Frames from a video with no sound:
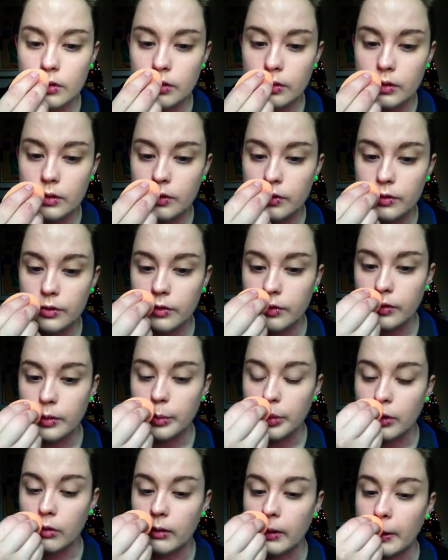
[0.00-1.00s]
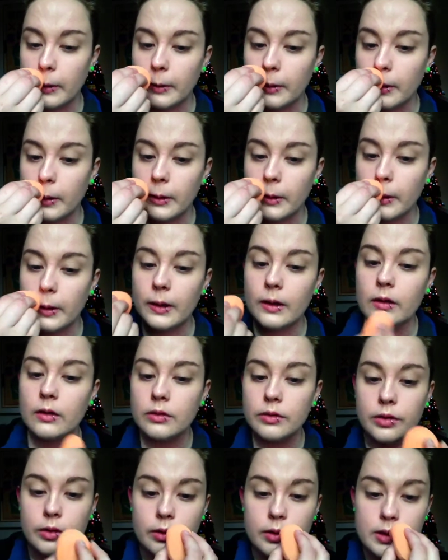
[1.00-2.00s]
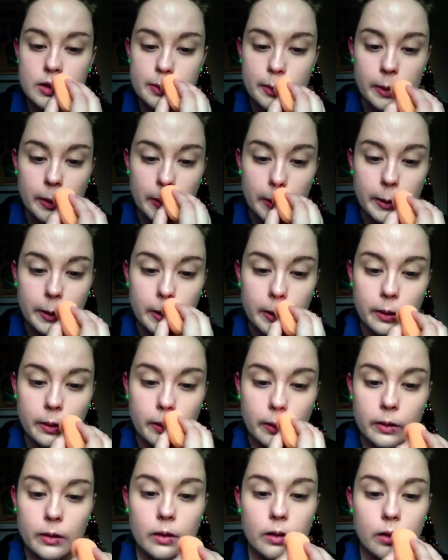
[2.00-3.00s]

Just flip it around here for a smaller area.